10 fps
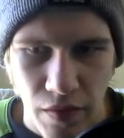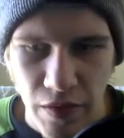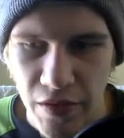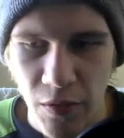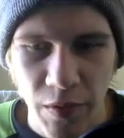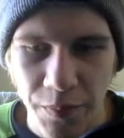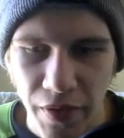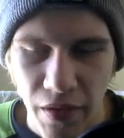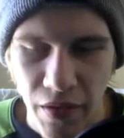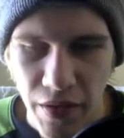It still won't
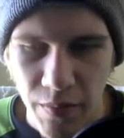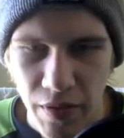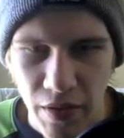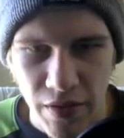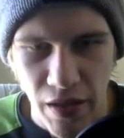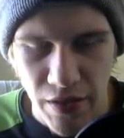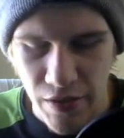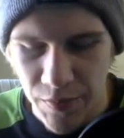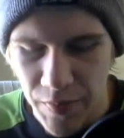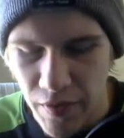print anything because that's
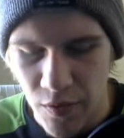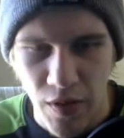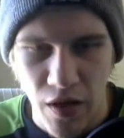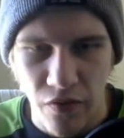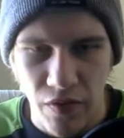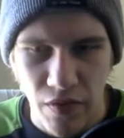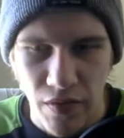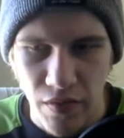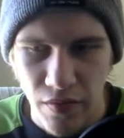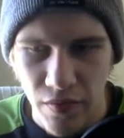just because we
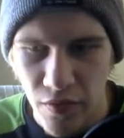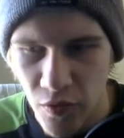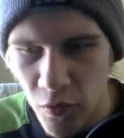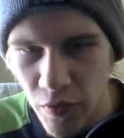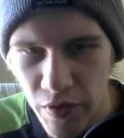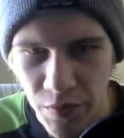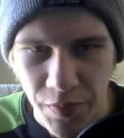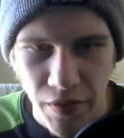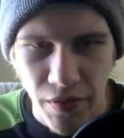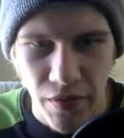haven't called it to
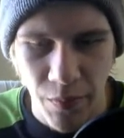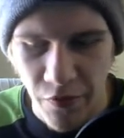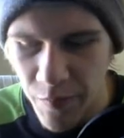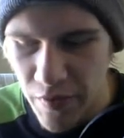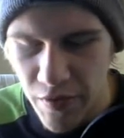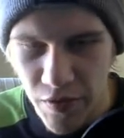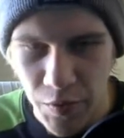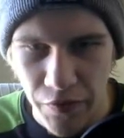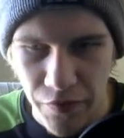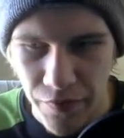print. Number of months,
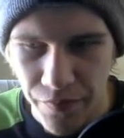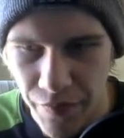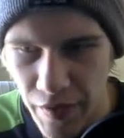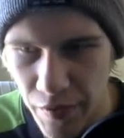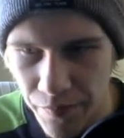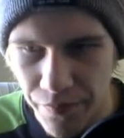12. There you go.